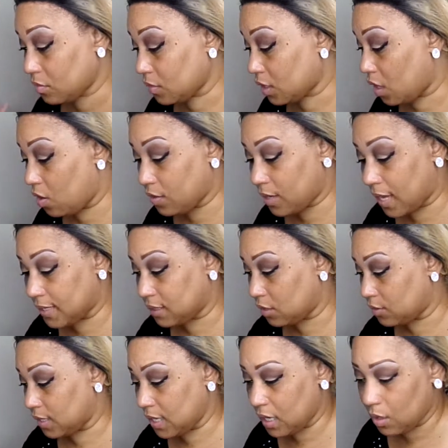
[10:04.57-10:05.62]
okay,
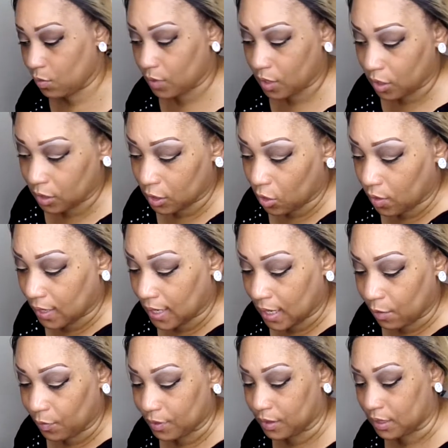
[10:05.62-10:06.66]
so now we're going to go
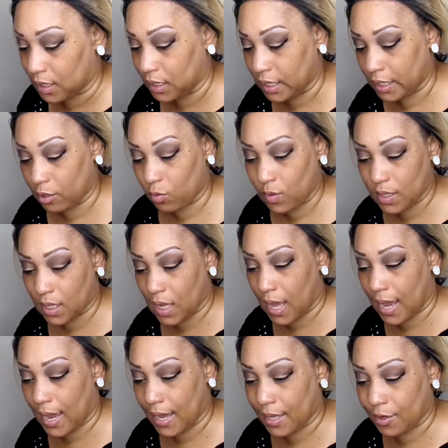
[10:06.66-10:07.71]
ahead with the liquid
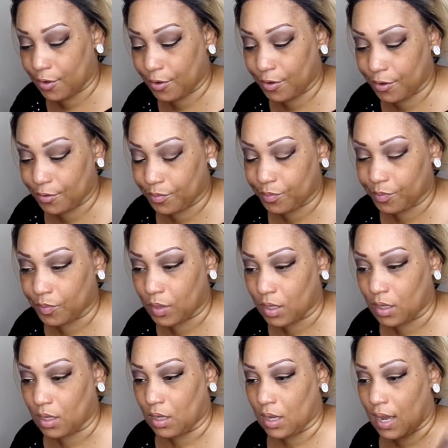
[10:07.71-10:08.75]
liner.
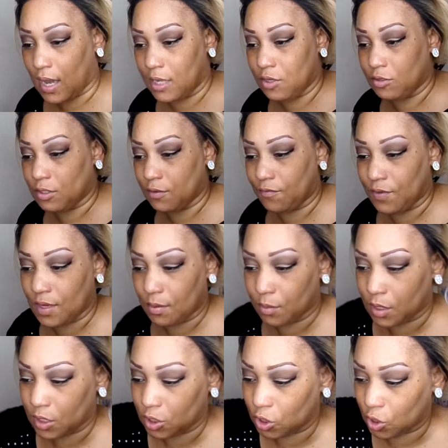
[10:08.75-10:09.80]
I use the Film
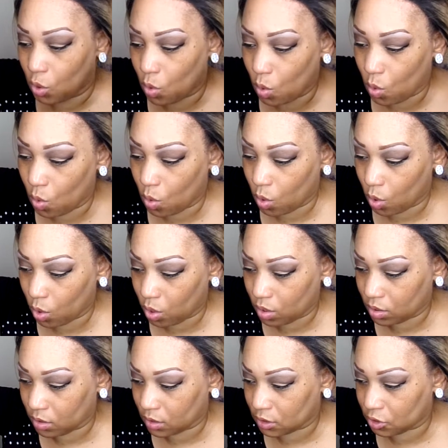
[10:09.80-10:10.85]
Couture,
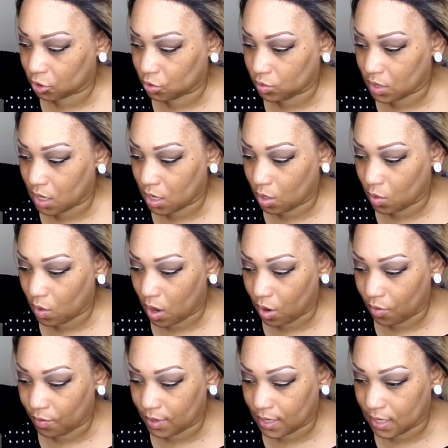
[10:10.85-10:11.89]
as you know
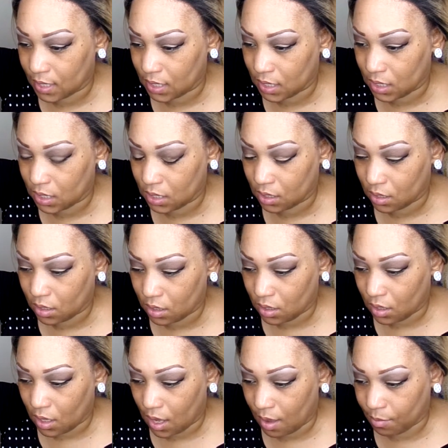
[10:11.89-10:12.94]
already.
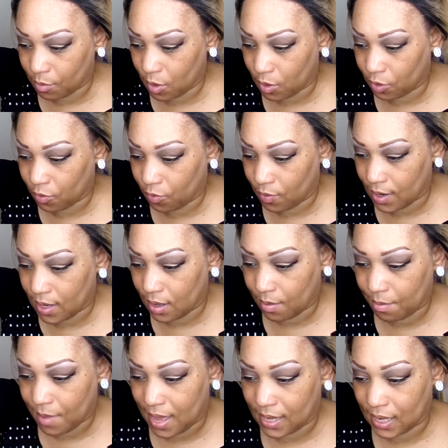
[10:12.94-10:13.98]
I'm going to
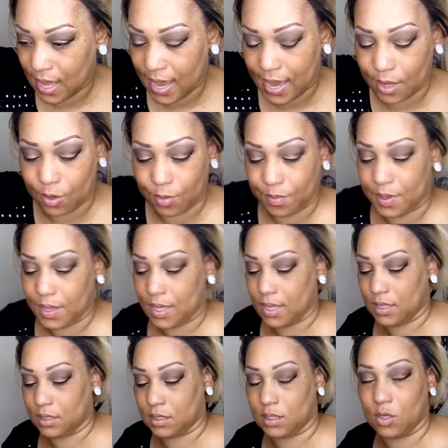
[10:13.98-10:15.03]
grab my liner
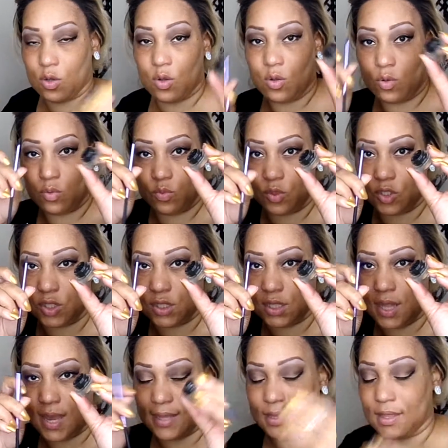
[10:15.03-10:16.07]
pencil, which is
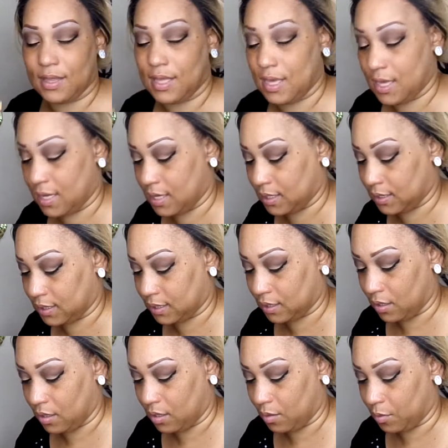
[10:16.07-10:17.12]
like this.
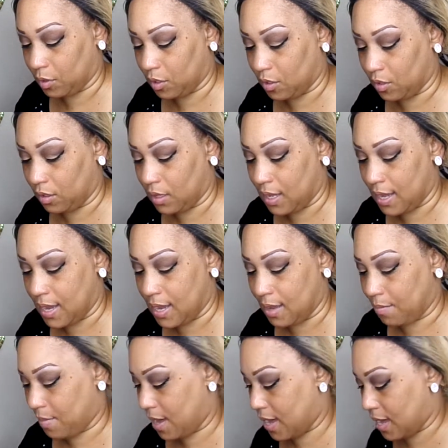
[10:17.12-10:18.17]
Going to
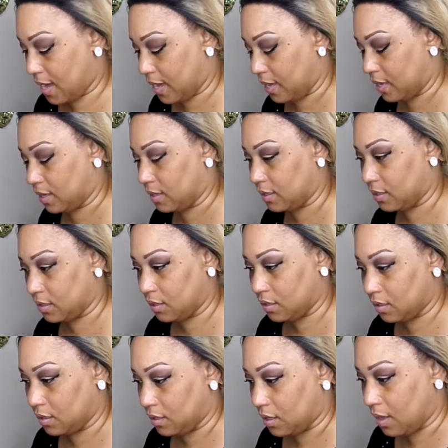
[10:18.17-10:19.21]
line my
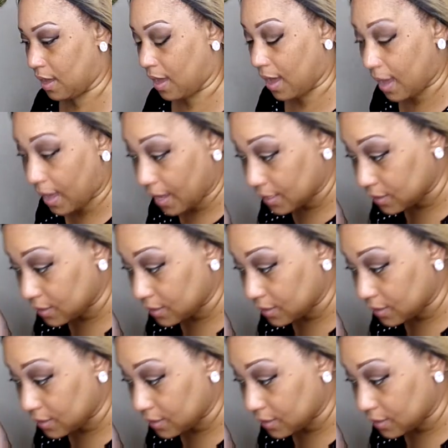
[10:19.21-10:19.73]
eyes